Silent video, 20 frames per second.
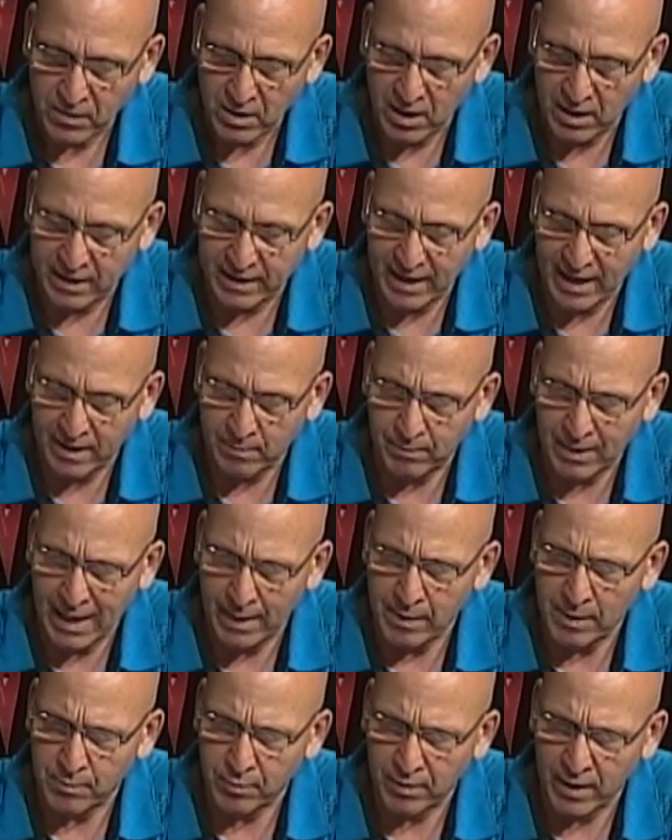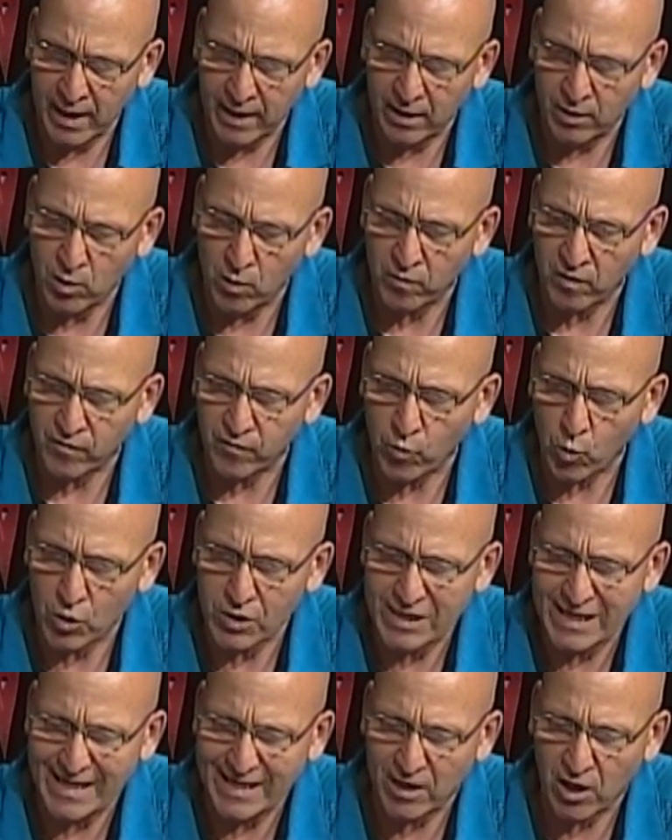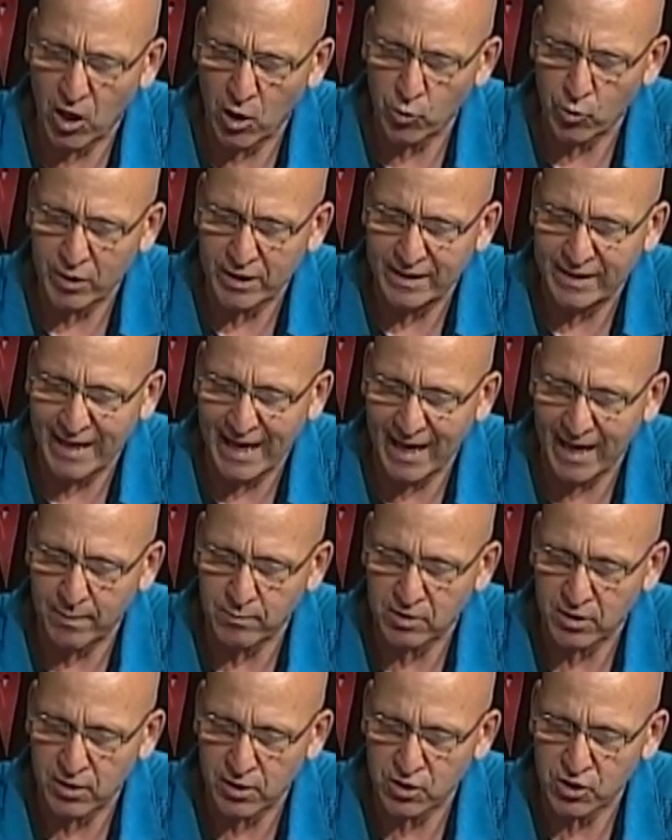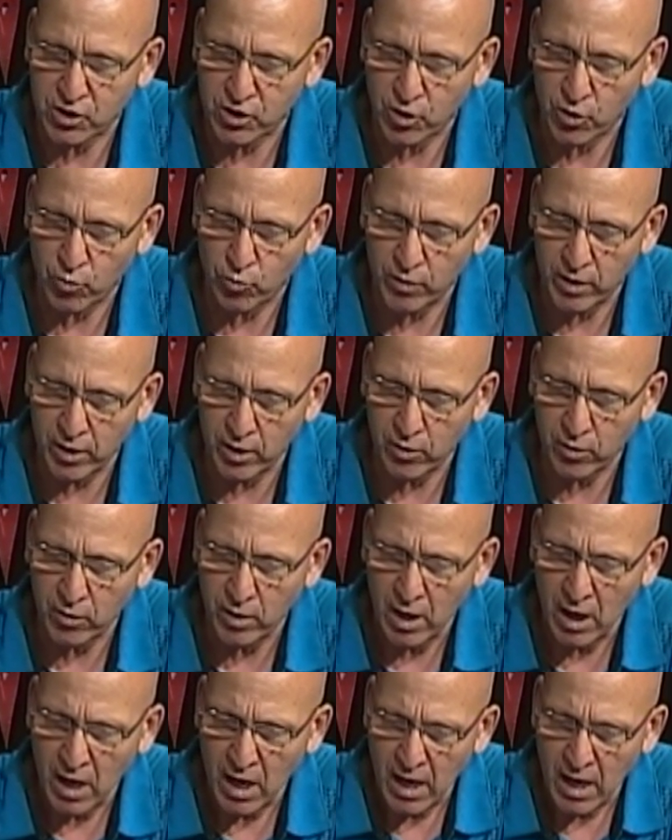Again, Bobby played in over 1,400 games in his career